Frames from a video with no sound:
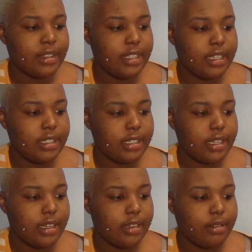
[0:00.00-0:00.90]
this
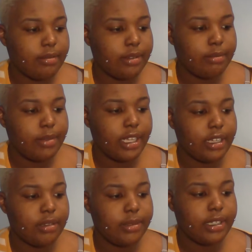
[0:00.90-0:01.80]

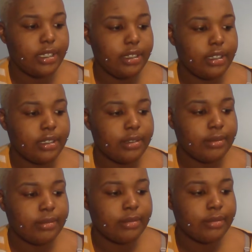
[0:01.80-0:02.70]
makeup look.
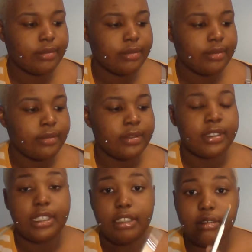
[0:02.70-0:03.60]

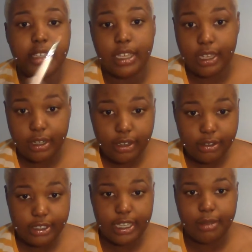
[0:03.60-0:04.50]
You can
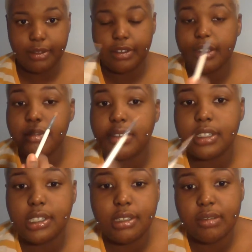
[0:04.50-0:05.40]
use tape if you
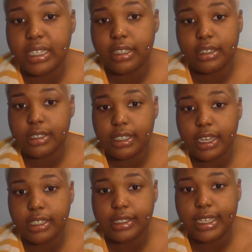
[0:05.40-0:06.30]
want to, regular
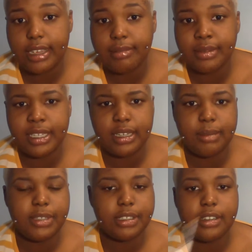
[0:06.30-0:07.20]
Scotch tape, but
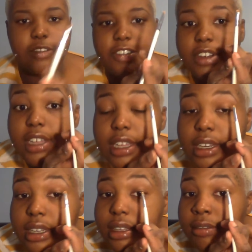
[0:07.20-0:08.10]
I'm just going to
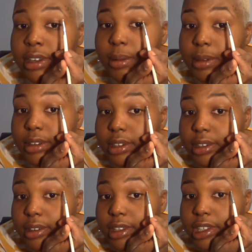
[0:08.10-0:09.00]
freehand it. And what I'm going
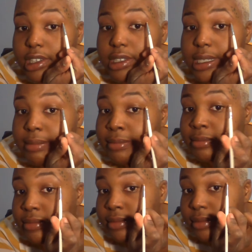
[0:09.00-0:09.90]
to do is
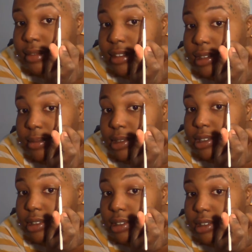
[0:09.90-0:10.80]
I'm
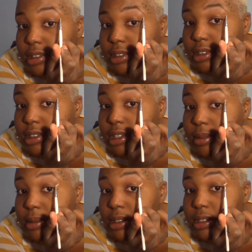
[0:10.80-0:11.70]
just going to
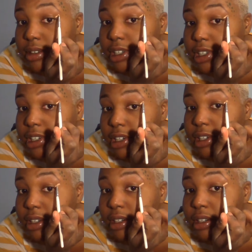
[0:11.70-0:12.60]
shape this right
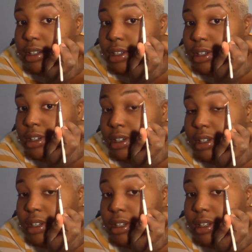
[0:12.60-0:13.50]
here,
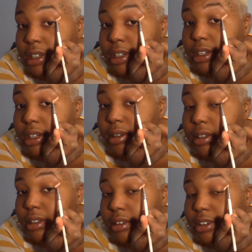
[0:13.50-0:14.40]
and I'm
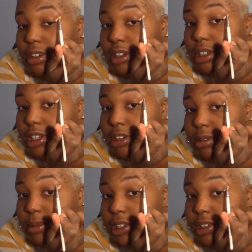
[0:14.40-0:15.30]
just going to draw down with my